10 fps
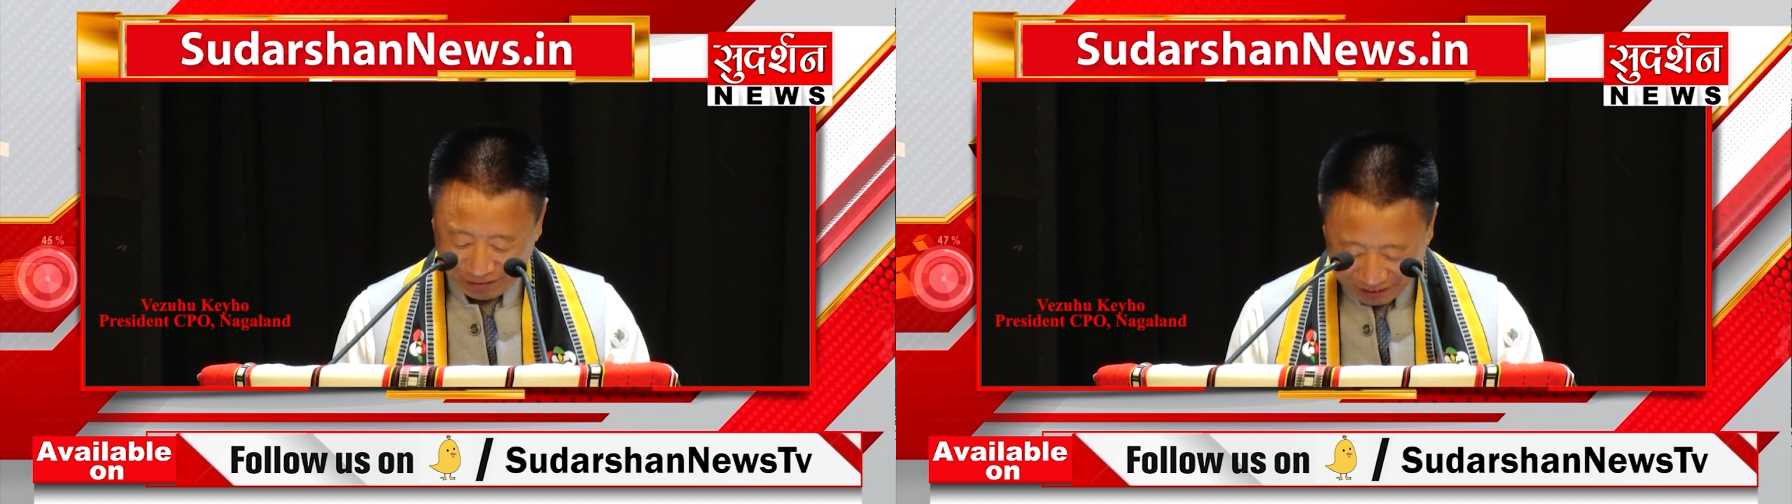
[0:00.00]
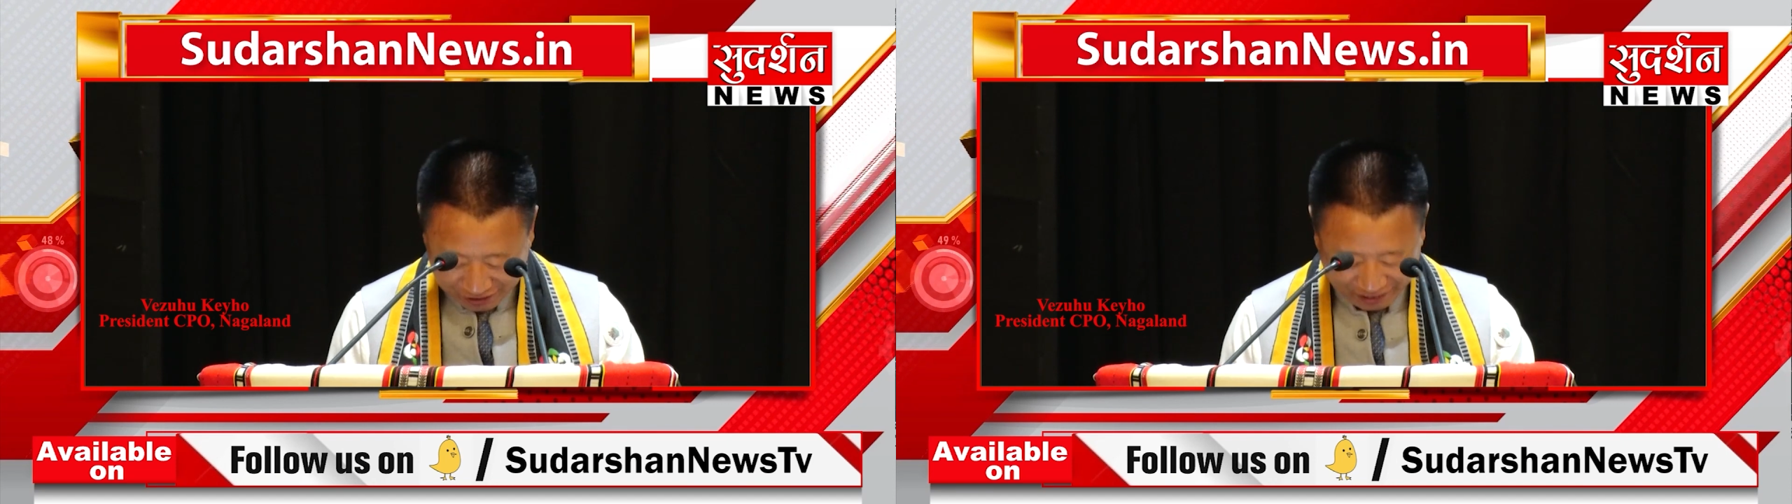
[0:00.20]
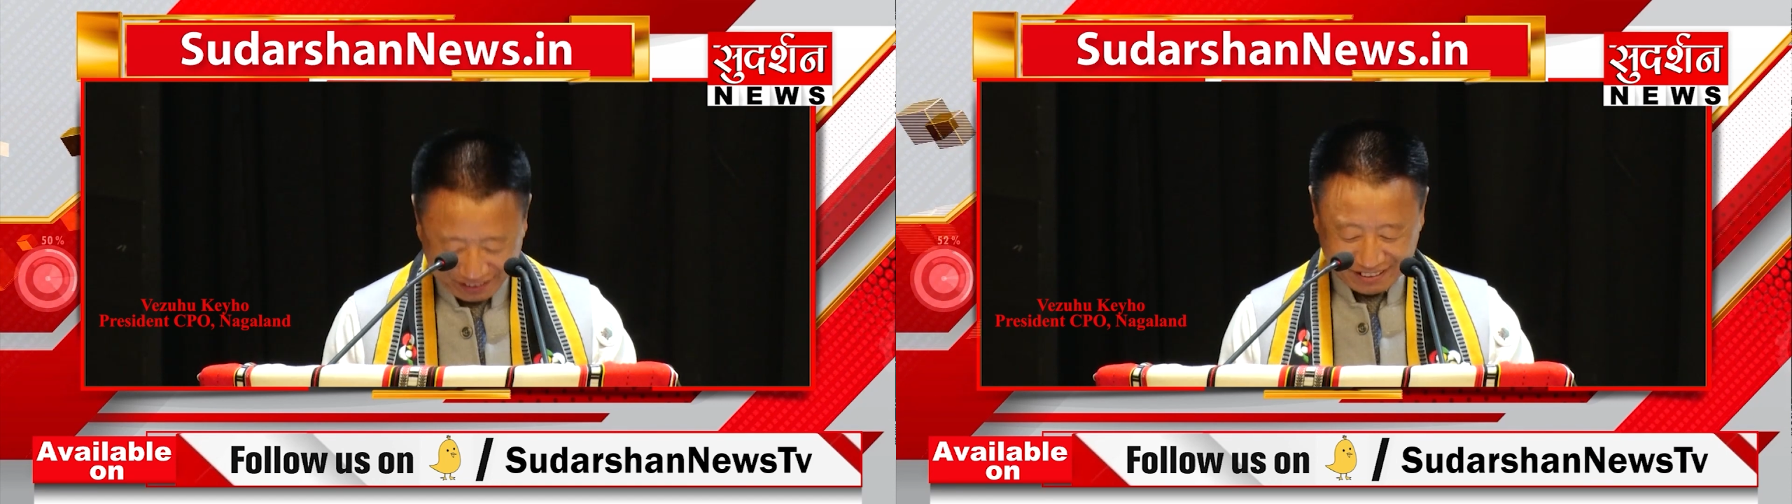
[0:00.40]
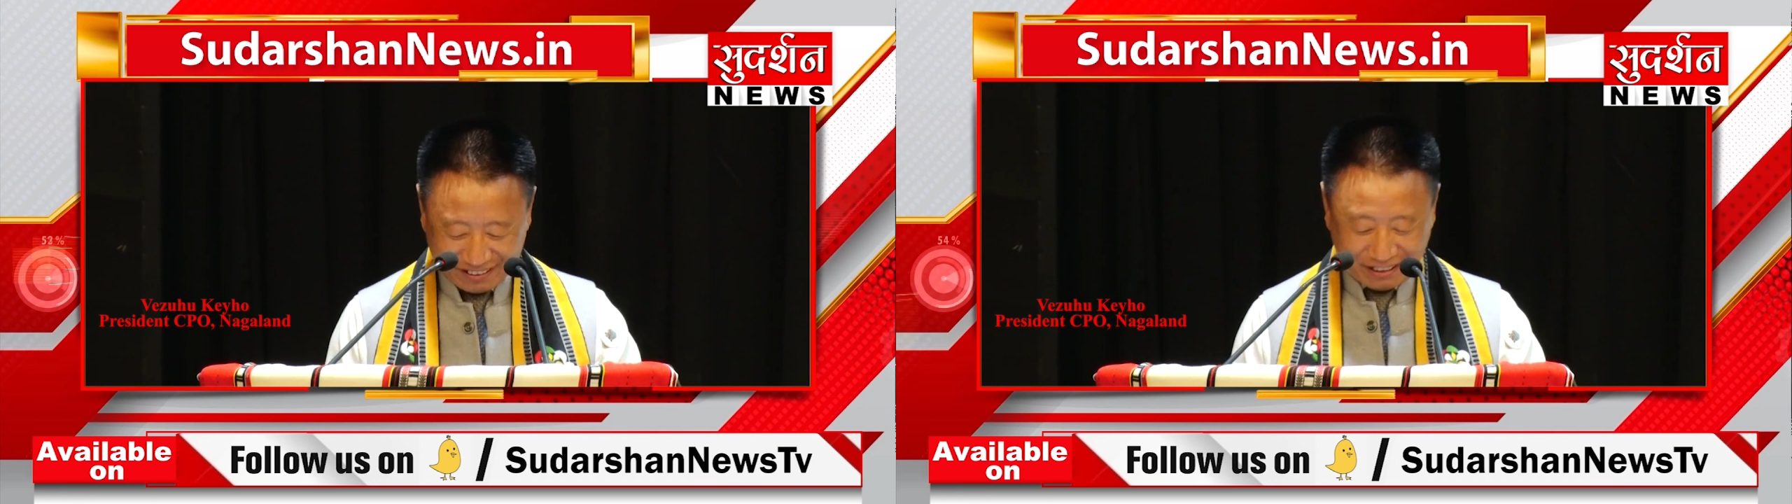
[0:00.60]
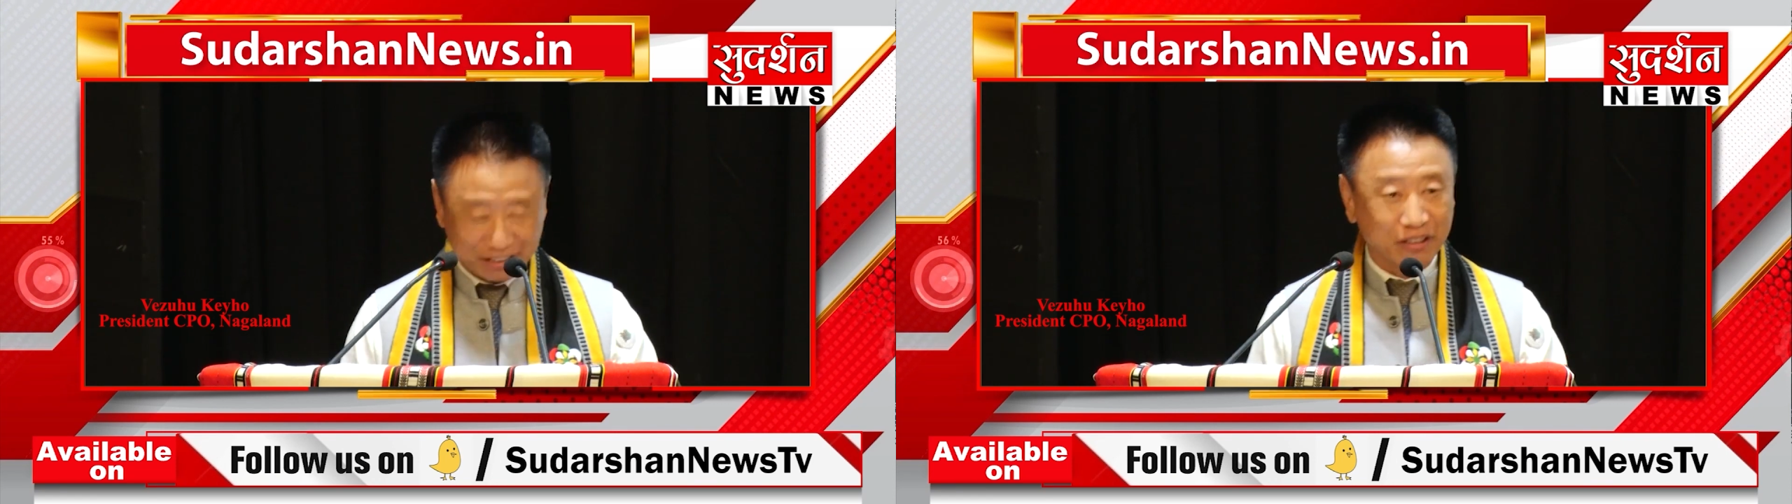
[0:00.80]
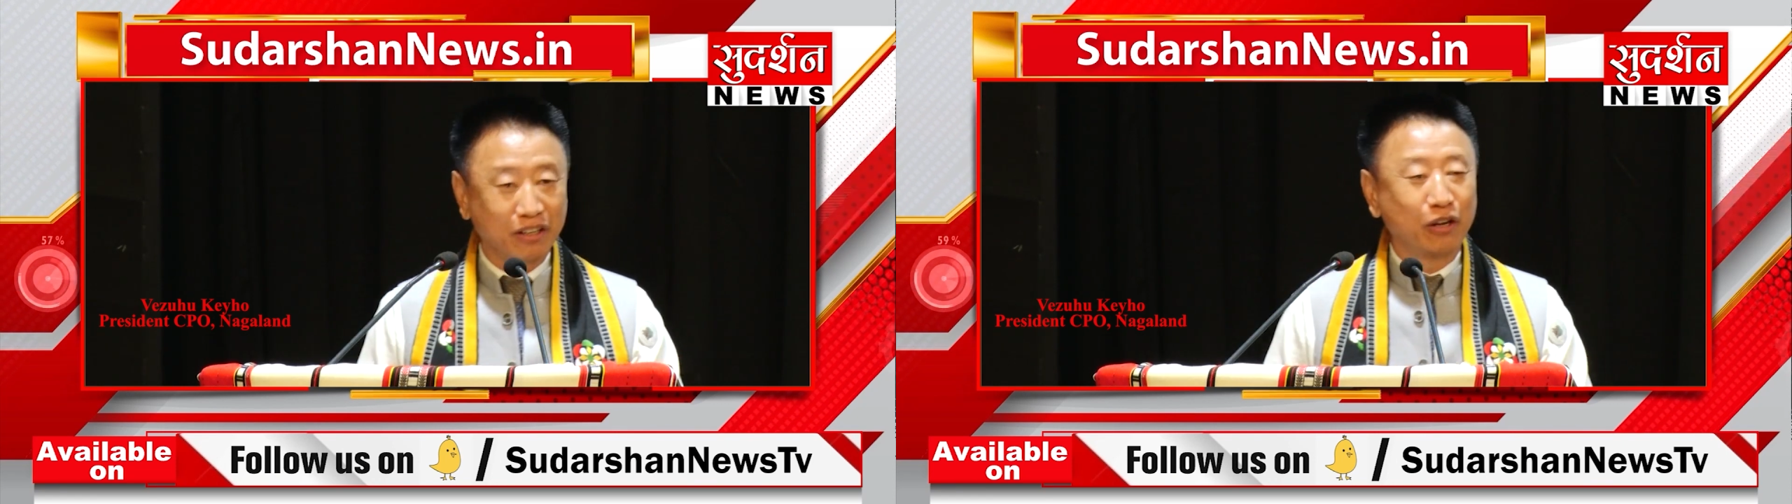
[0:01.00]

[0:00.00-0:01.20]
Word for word: feel great that